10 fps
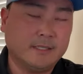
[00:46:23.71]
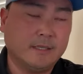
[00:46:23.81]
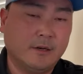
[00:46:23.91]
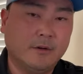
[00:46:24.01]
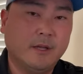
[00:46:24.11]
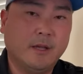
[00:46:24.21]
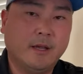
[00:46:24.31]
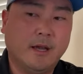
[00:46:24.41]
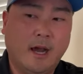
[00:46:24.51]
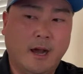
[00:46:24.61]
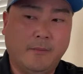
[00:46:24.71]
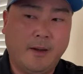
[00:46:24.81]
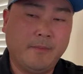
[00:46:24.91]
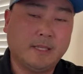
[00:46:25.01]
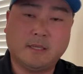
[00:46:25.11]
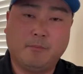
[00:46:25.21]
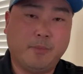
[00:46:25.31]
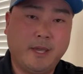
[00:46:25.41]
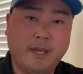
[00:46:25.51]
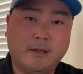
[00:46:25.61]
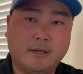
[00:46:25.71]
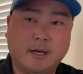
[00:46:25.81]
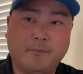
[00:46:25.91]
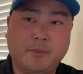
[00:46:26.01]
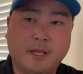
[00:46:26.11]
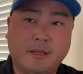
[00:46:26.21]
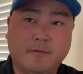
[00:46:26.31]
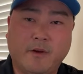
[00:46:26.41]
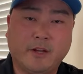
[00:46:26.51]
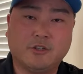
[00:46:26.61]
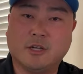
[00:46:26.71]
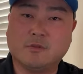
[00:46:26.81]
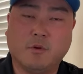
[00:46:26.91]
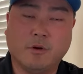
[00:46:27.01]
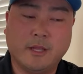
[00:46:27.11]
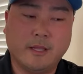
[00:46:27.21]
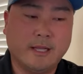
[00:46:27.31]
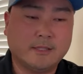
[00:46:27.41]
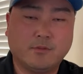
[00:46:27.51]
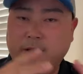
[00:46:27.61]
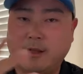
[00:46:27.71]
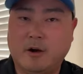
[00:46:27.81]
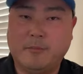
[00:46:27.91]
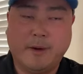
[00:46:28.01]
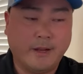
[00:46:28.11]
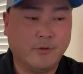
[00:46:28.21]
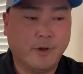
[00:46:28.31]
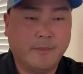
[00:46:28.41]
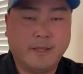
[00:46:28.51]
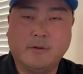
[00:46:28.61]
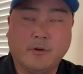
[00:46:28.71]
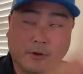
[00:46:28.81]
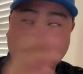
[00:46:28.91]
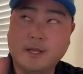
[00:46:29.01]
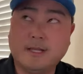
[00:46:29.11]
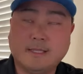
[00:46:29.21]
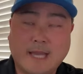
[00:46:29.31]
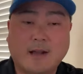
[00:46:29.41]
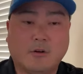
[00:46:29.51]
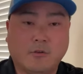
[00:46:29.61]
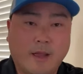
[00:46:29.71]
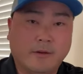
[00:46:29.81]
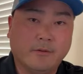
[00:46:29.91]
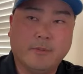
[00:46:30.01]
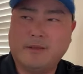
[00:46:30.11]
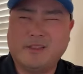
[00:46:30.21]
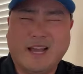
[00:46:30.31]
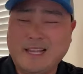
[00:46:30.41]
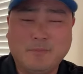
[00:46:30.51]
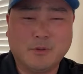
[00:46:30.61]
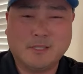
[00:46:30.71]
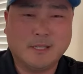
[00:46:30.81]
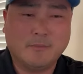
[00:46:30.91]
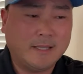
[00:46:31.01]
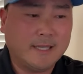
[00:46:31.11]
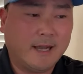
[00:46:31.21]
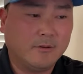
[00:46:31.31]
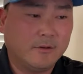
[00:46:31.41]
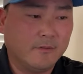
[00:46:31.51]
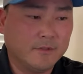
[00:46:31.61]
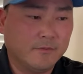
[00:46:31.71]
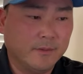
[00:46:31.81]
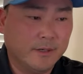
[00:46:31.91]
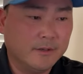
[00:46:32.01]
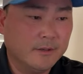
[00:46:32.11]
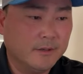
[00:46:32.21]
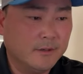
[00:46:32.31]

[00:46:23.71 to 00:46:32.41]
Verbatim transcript: So I mean, it's a big company, very trustworthy. That's where I get all my equipment, or tackle rather. 90% of my tackle comes from there.